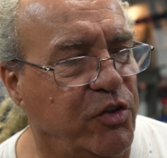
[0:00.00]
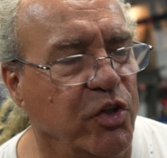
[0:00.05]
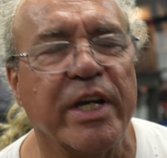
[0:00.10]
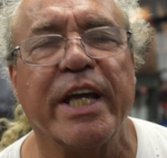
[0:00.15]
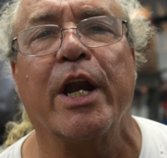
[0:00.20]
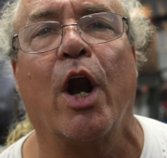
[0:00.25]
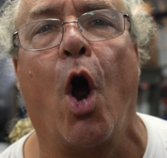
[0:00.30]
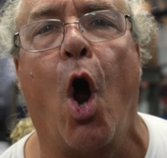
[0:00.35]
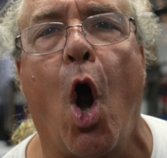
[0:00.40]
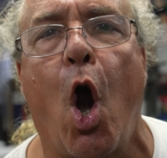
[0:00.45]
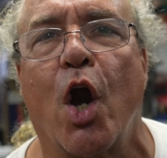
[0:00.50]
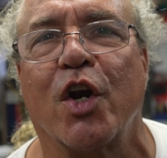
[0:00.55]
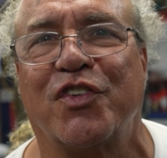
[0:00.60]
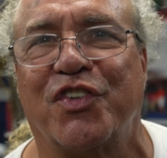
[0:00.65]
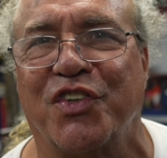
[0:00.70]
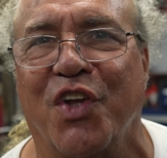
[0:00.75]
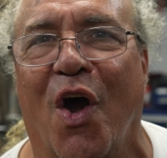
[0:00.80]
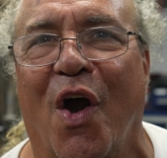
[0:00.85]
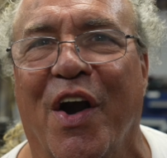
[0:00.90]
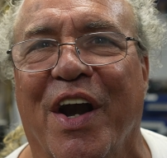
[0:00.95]
should get a hard
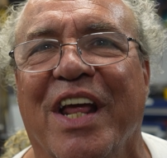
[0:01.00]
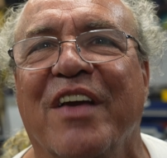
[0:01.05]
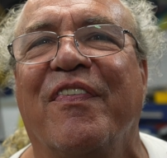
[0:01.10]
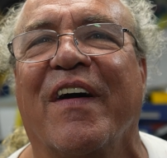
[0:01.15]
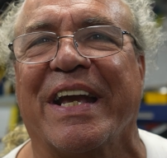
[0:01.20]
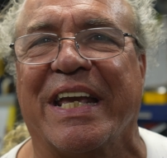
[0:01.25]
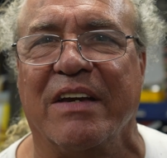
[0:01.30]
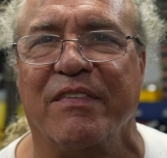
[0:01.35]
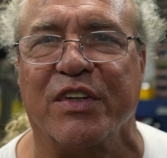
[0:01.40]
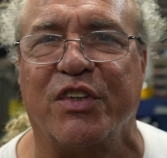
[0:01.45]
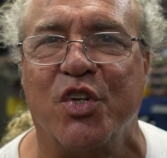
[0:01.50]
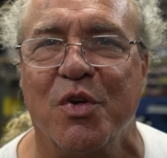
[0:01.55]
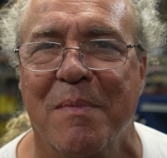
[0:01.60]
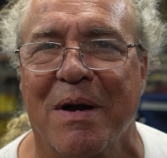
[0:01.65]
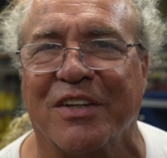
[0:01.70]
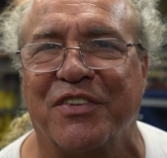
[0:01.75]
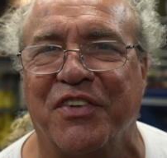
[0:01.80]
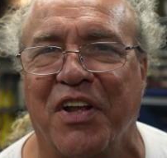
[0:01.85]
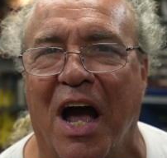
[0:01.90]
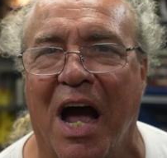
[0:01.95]
start if I give it too
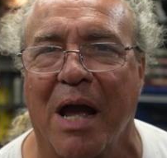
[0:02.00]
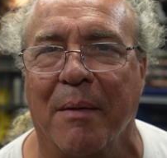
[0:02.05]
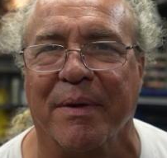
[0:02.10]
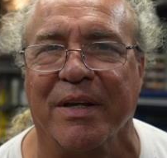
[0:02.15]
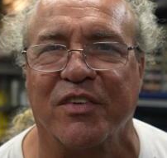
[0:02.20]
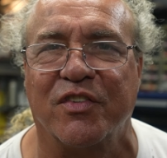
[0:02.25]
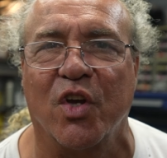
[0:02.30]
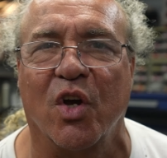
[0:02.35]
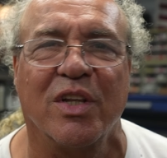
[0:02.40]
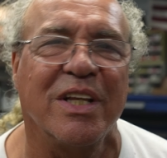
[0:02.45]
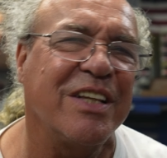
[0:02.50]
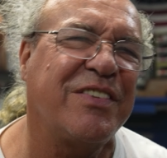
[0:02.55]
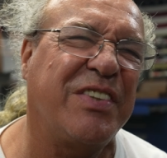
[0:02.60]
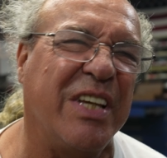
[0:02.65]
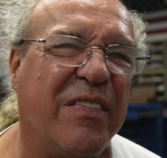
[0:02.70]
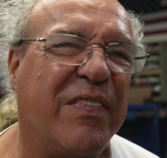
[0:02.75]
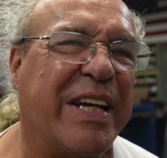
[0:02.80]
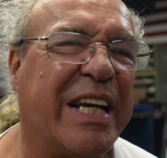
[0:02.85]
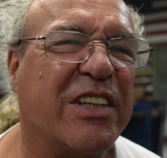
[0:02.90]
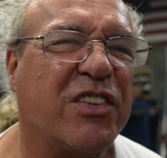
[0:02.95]
much timing. So let's
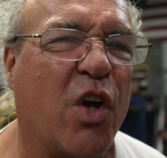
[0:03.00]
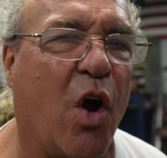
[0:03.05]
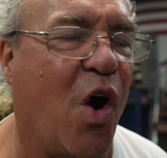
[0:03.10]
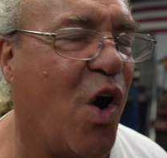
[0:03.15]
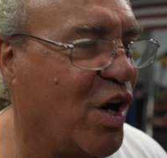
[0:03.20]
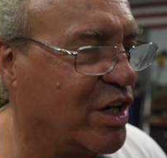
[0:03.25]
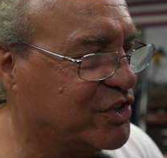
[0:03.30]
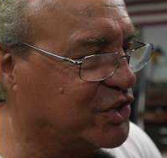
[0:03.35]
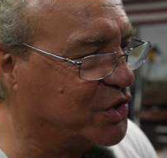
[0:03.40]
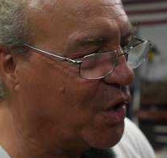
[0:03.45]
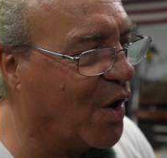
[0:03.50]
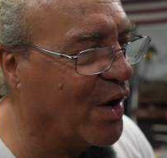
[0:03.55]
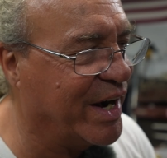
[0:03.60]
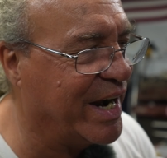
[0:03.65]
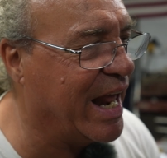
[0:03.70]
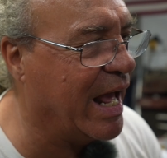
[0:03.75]
see if it gets a hard start